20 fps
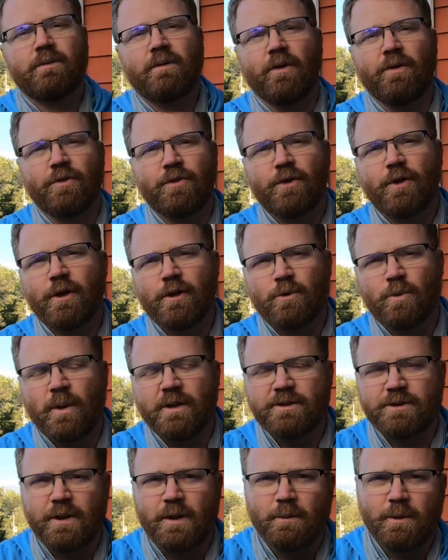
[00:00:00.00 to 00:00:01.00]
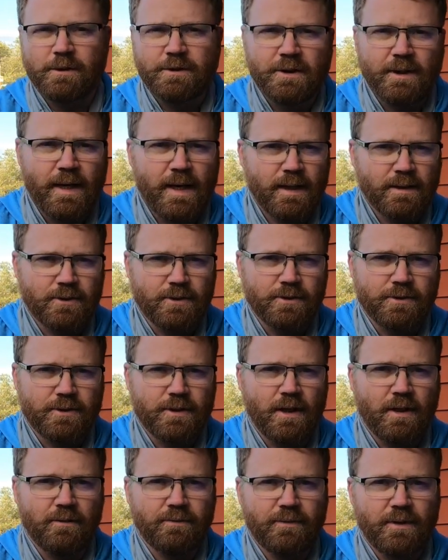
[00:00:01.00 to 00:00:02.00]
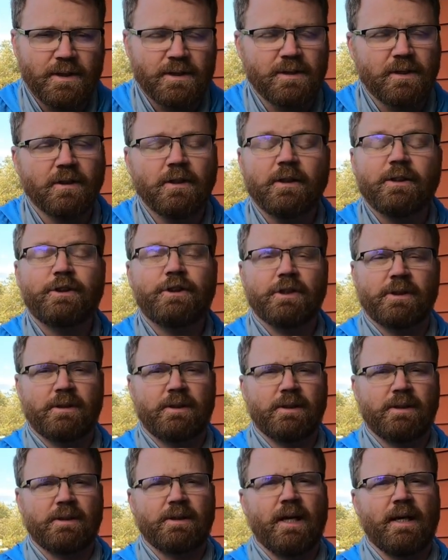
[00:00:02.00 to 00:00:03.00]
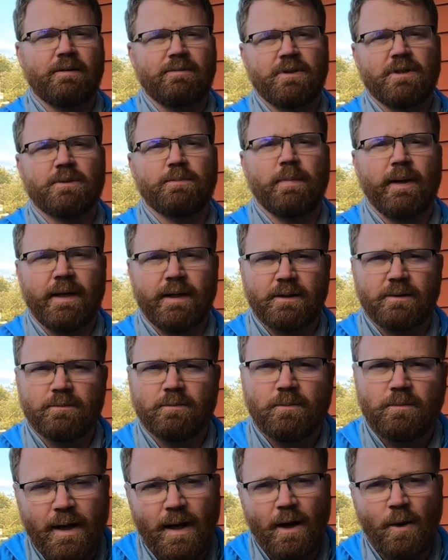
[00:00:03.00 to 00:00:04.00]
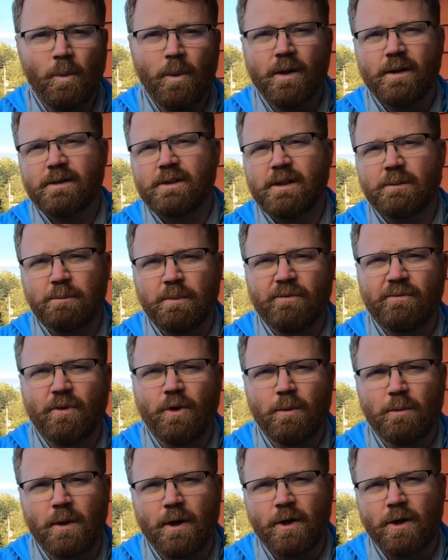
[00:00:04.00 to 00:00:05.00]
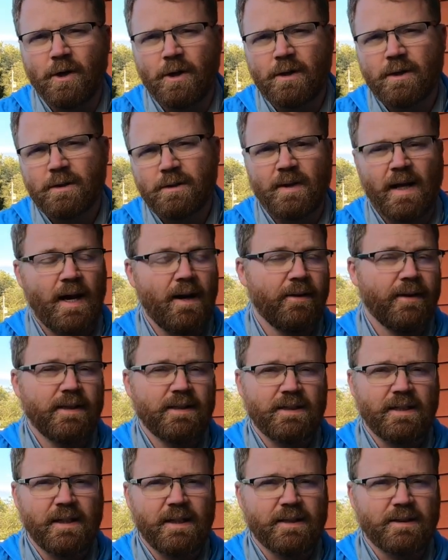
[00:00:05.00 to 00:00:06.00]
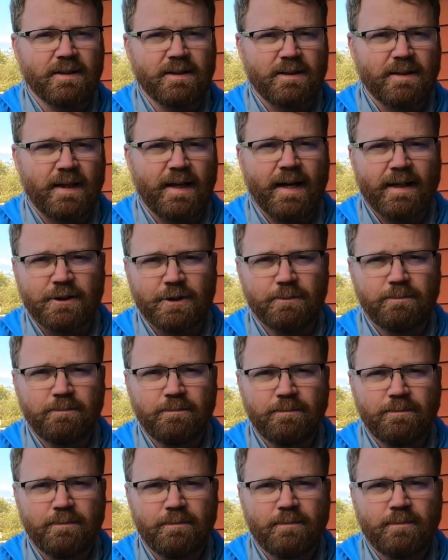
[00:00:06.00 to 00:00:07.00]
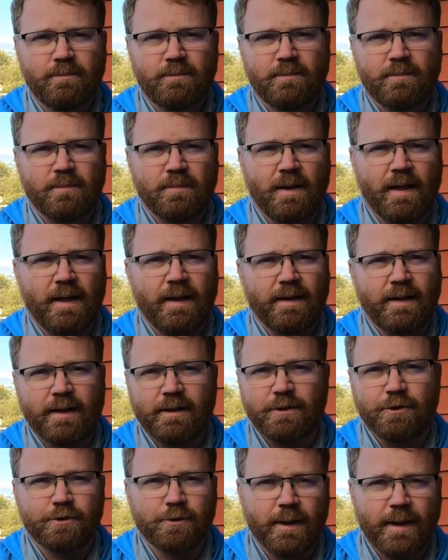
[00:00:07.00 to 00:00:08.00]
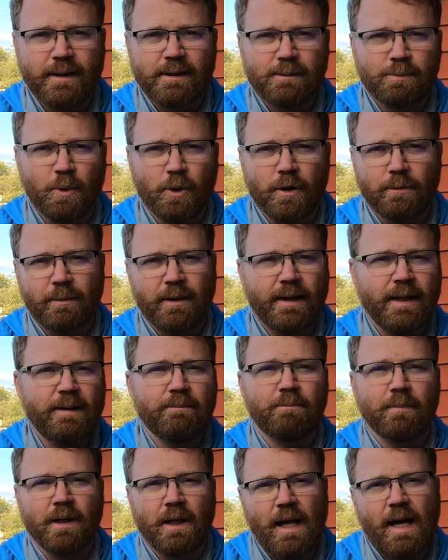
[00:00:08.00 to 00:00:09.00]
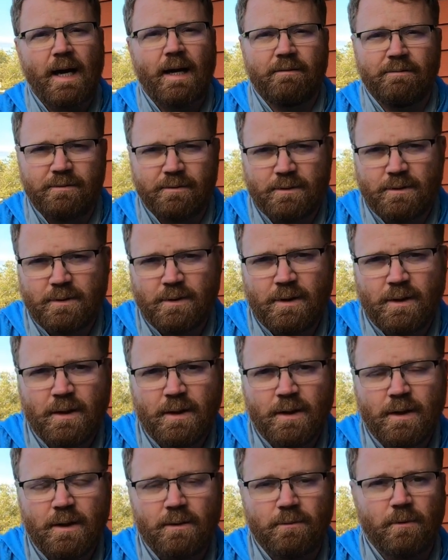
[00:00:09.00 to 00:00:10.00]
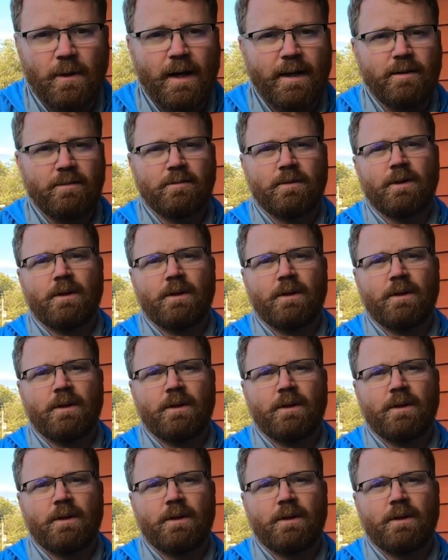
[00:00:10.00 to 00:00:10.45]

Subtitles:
The third question I want you to ask yourself is the logistics side of this bait. How well does it perform on a hook? How easy is it to catch them? And can you transport them and keep them alive, right?